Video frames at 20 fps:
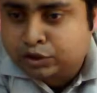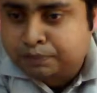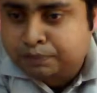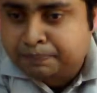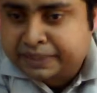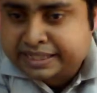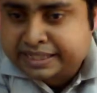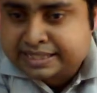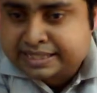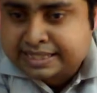you
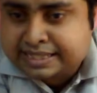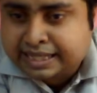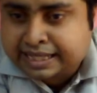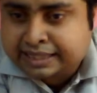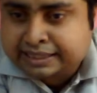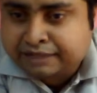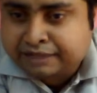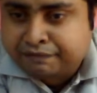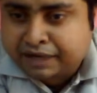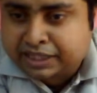please tell
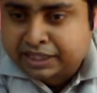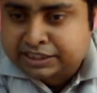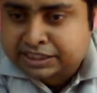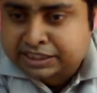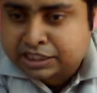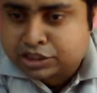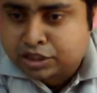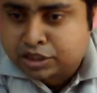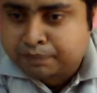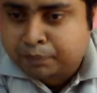the
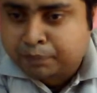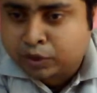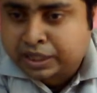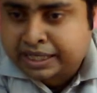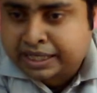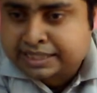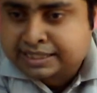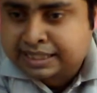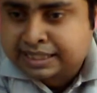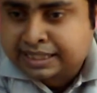functions of
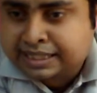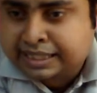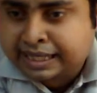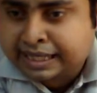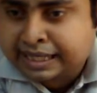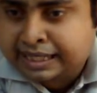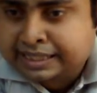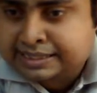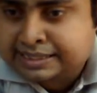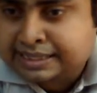polarizer and
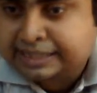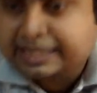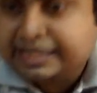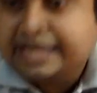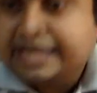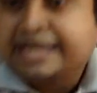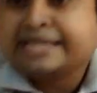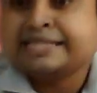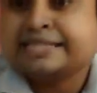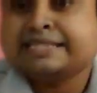analyzer?
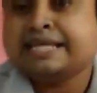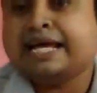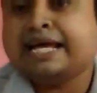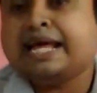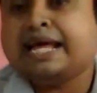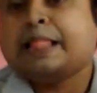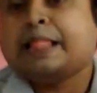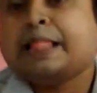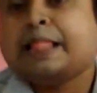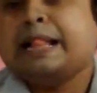
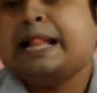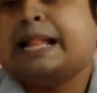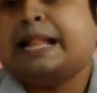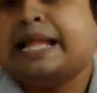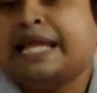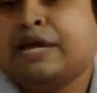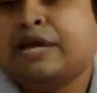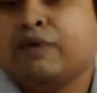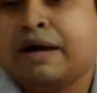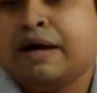Say
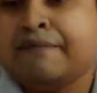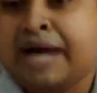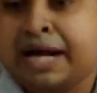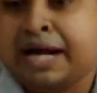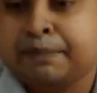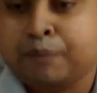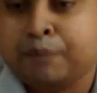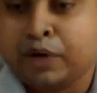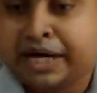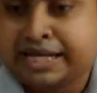you have
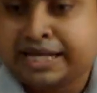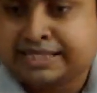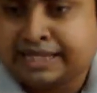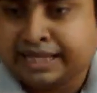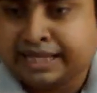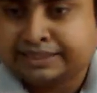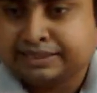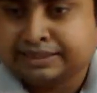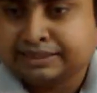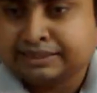an unpolarized
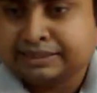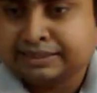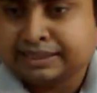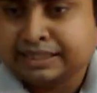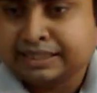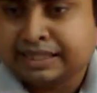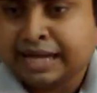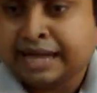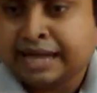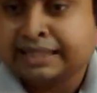light
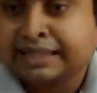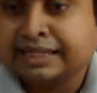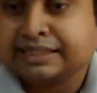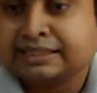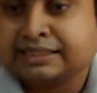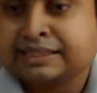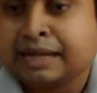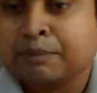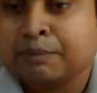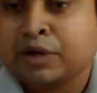and
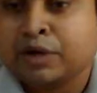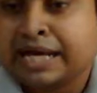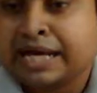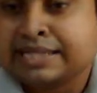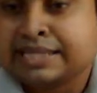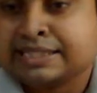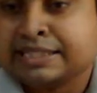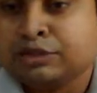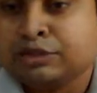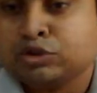someone
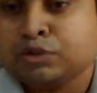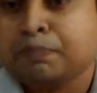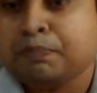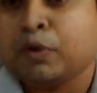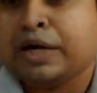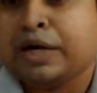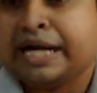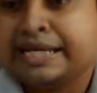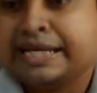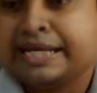asks you to
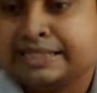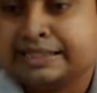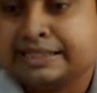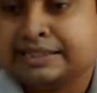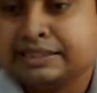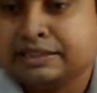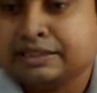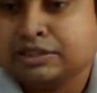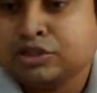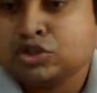polarize it.
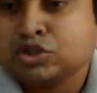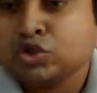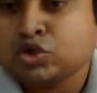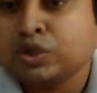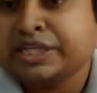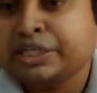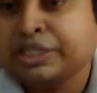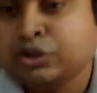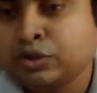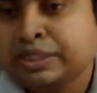So
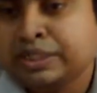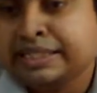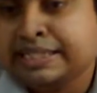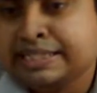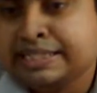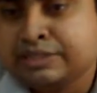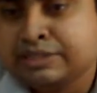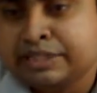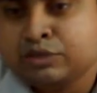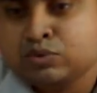you will
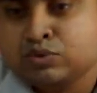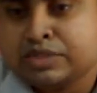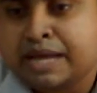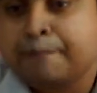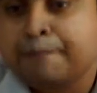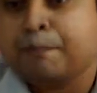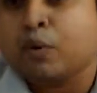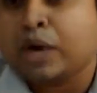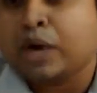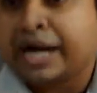use
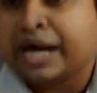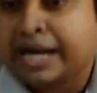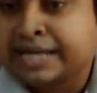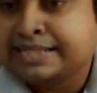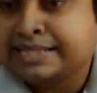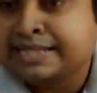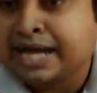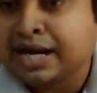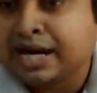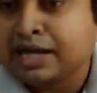a
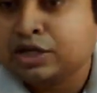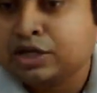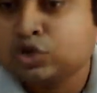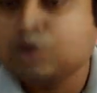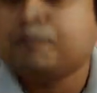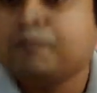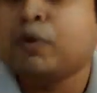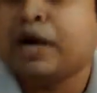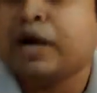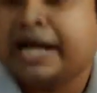polarizer
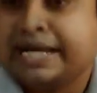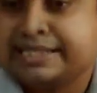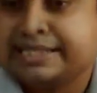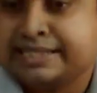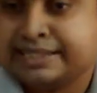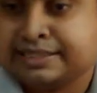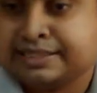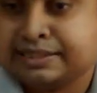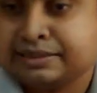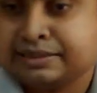to polarize
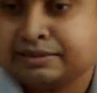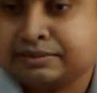it.